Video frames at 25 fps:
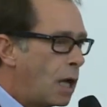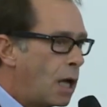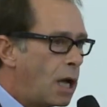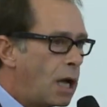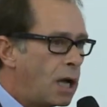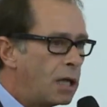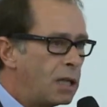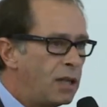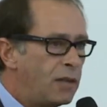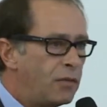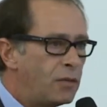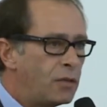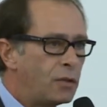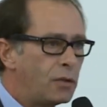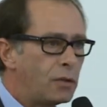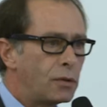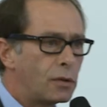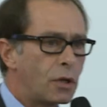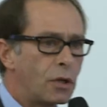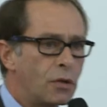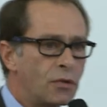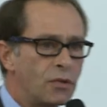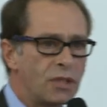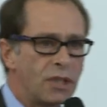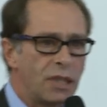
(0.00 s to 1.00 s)
And if you
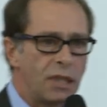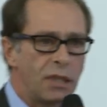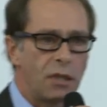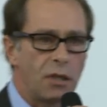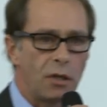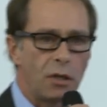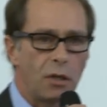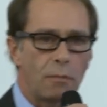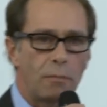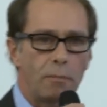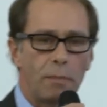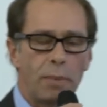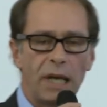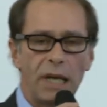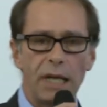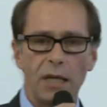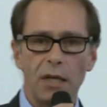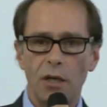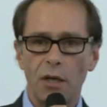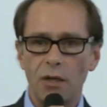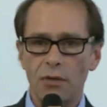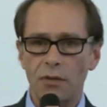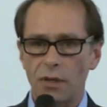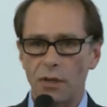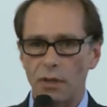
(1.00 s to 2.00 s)
consider
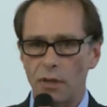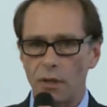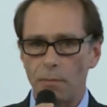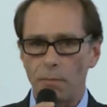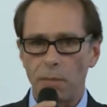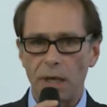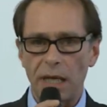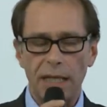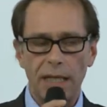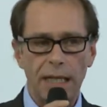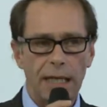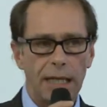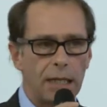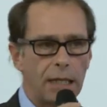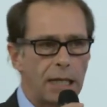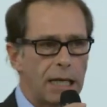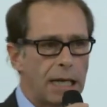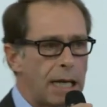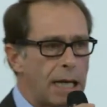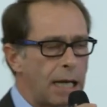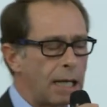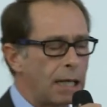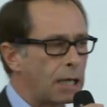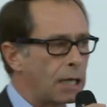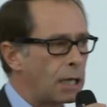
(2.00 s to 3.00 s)
players on the planet
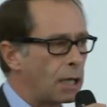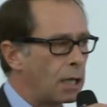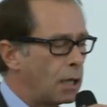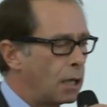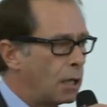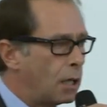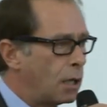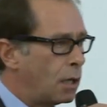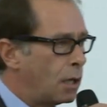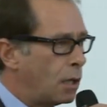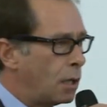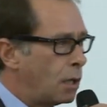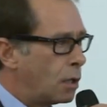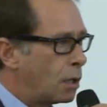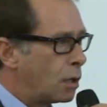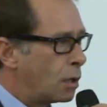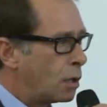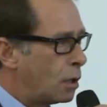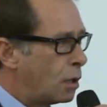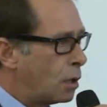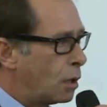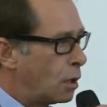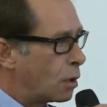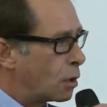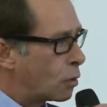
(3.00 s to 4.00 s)
like
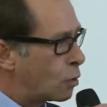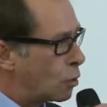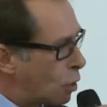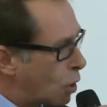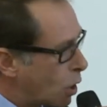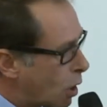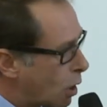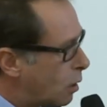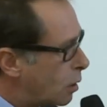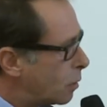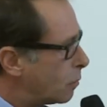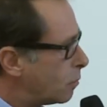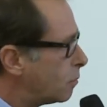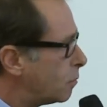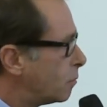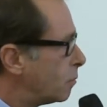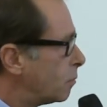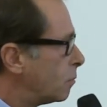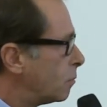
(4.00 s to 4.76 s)
Google,